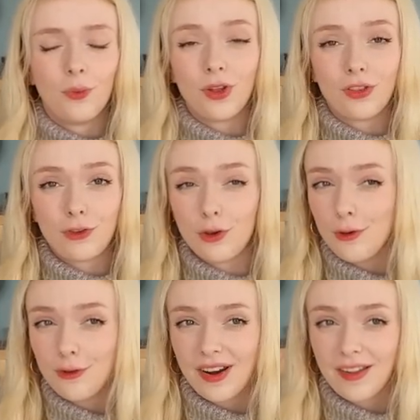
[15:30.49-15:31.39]
with two
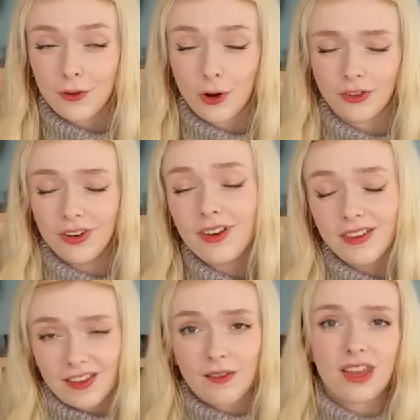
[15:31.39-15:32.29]
strands of cotton,
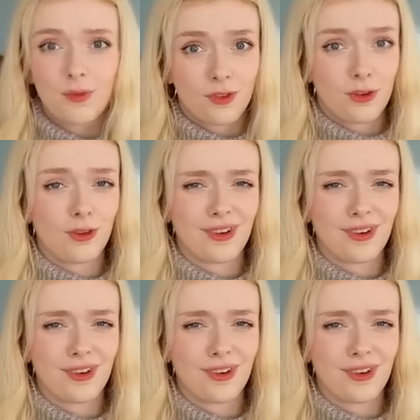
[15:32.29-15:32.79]
because this is made with two